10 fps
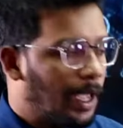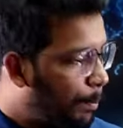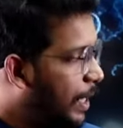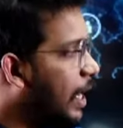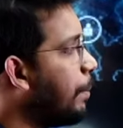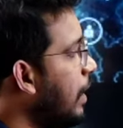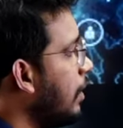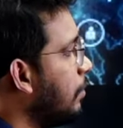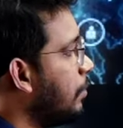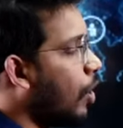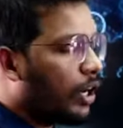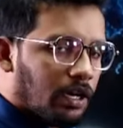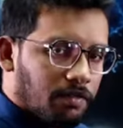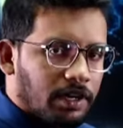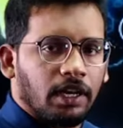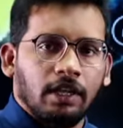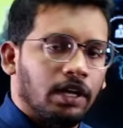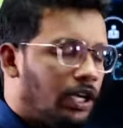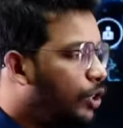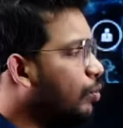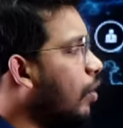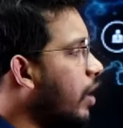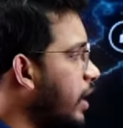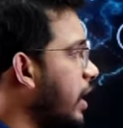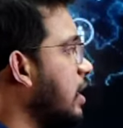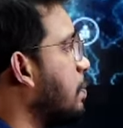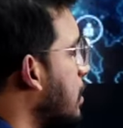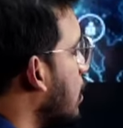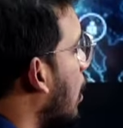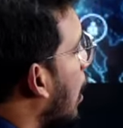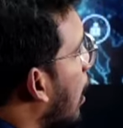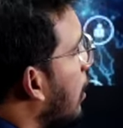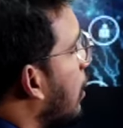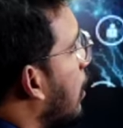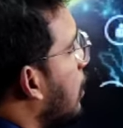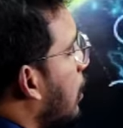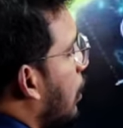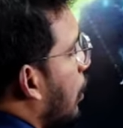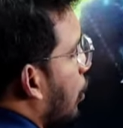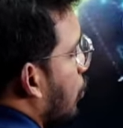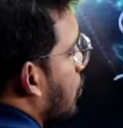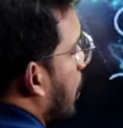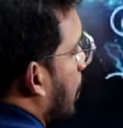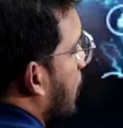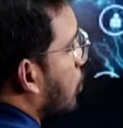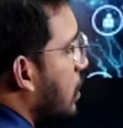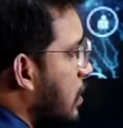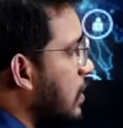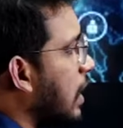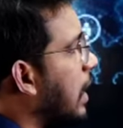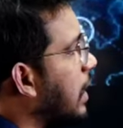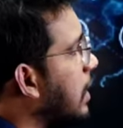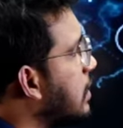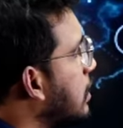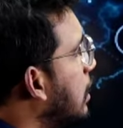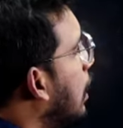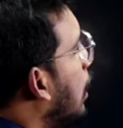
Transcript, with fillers: PIB, not covered in Hindu or Indian Express and any other newspaper. So this is the context.